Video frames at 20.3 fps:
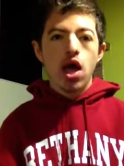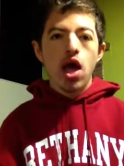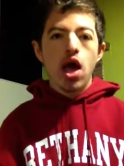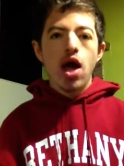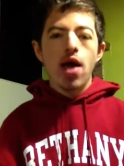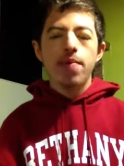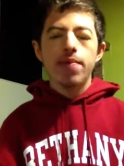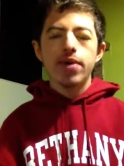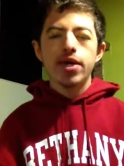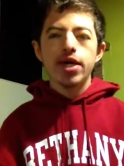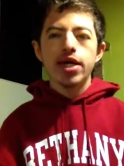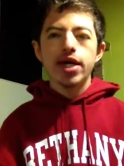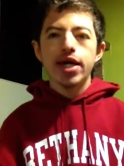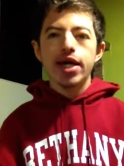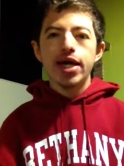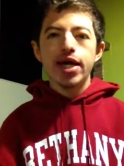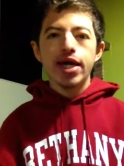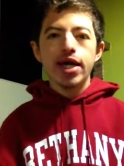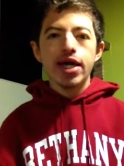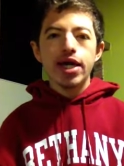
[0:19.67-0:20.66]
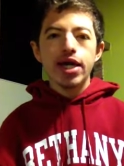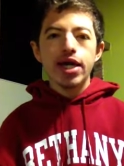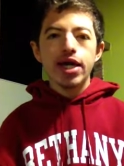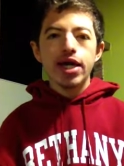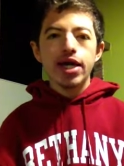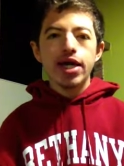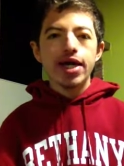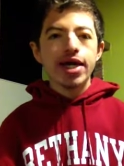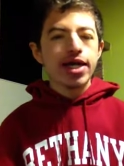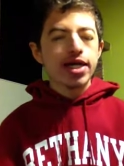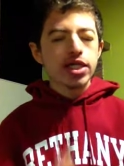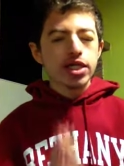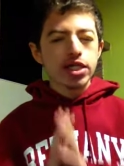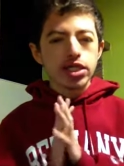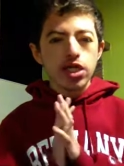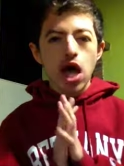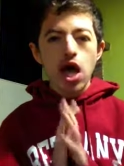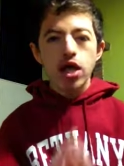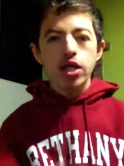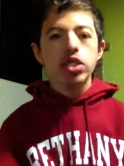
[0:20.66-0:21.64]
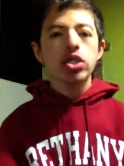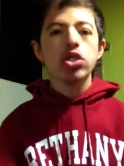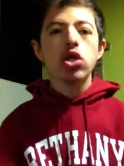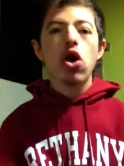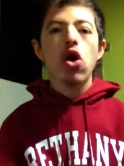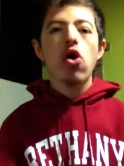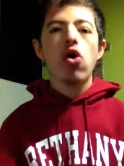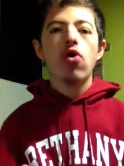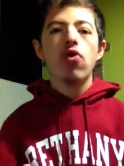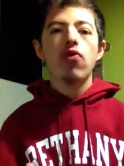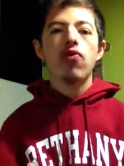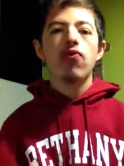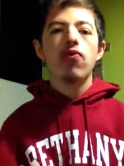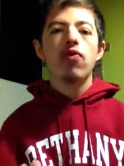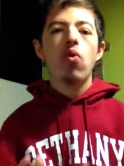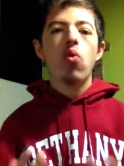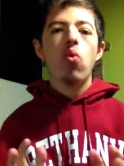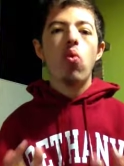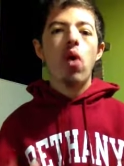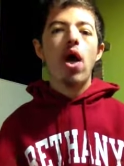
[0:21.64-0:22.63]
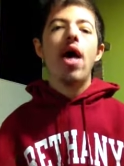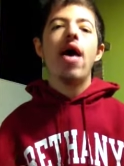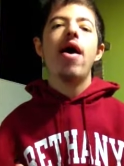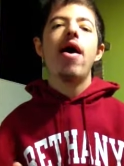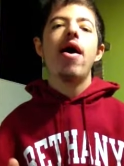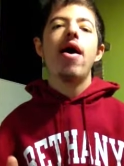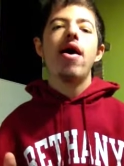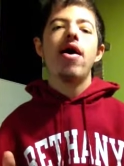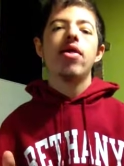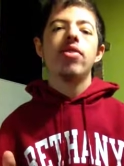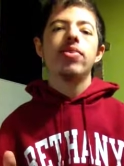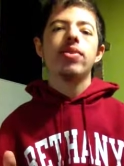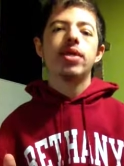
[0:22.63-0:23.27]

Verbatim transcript: Um, it starts off where